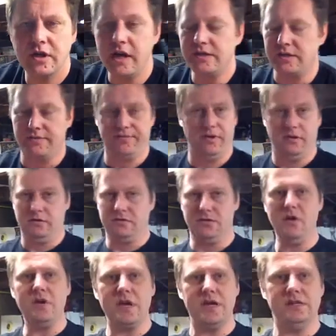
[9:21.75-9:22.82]
And I said,
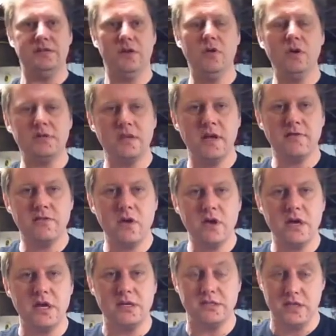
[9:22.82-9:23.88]
"Cookies? Who doesn't love
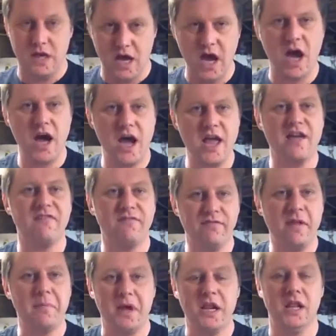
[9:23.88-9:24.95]
cookies?" I
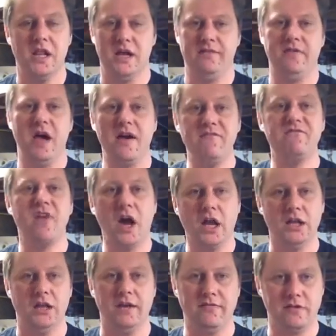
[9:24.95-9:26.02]

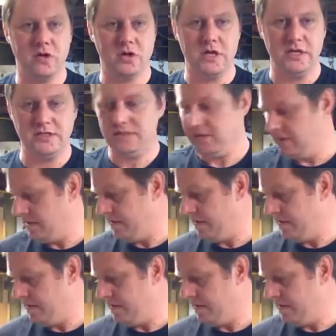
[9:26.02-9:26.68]
love cookies.